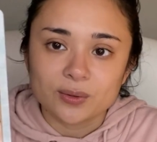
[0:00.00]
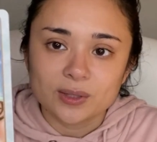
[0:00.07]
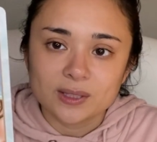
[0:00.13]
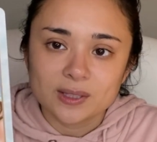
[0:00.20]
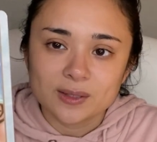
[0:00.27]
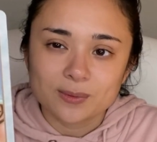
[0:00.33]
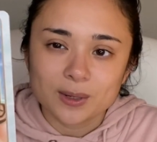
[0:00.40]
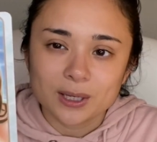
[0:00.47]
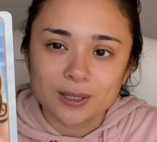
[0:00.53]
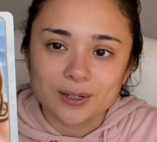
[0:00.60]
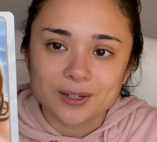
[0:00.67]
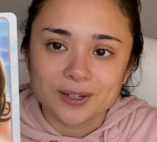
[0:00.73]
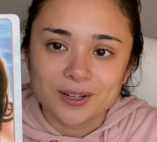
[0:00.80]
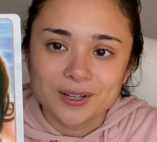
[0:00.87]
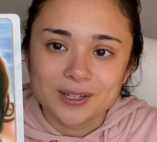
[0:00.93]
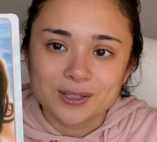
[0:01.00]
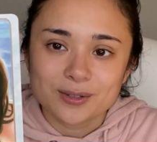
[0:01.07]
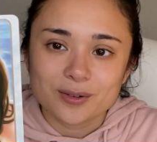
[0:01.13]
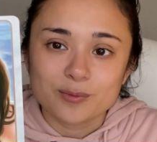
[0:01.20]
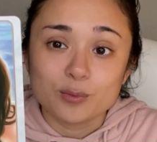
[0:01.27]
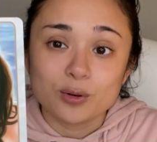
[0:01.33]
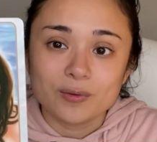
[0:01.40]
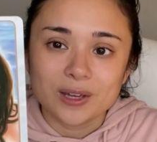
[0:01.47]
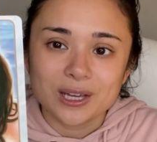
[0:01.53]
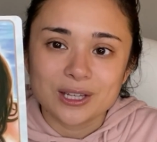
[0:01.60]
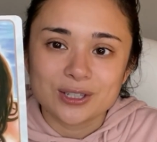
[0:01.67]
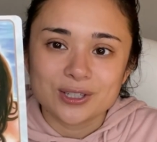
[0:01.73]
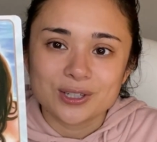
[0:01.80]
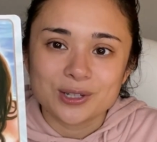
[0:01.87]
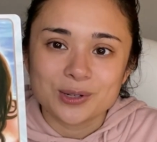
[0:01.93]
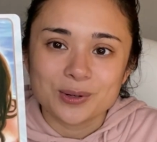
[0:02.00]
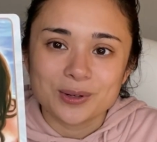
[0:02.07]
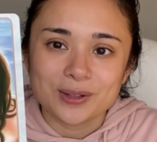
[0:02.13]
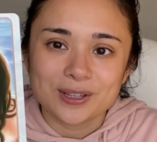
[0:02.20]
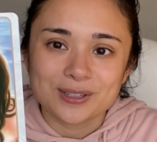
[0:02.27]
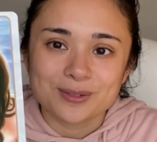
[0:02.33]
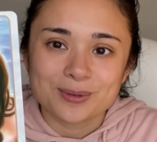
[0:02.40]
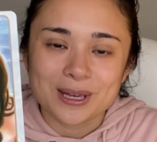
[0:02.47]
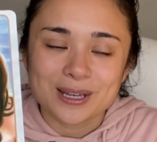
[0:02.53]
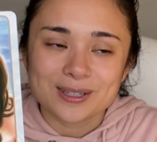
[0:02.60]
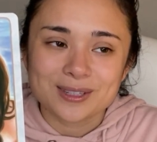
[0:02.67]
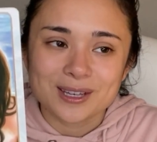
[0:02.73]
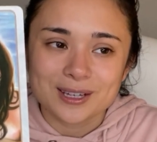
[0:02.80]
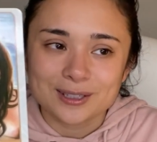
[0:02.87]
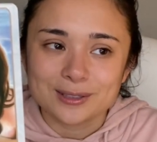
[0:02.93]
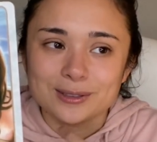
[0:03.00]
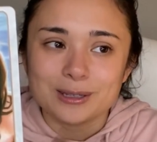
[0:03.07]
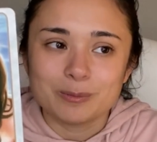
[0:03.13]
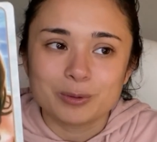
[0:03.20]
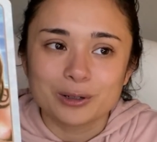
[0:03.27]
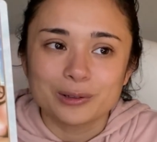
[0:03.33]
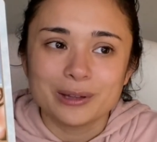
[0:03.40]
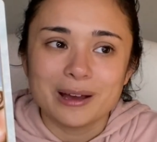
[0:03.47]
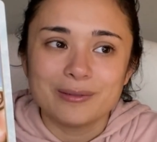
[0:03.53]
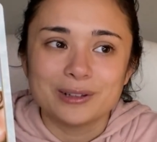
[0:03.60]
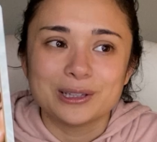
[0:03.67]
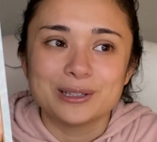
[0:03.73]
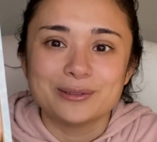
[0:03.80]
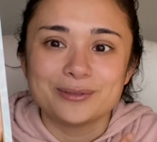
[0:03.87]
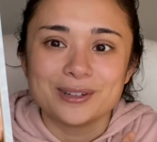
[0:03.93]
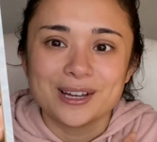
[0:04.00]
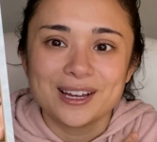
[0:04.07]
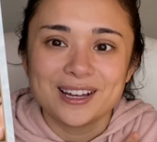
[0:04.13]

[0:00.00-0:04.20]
This is what you're sort of moving into this week, is like a deeper level of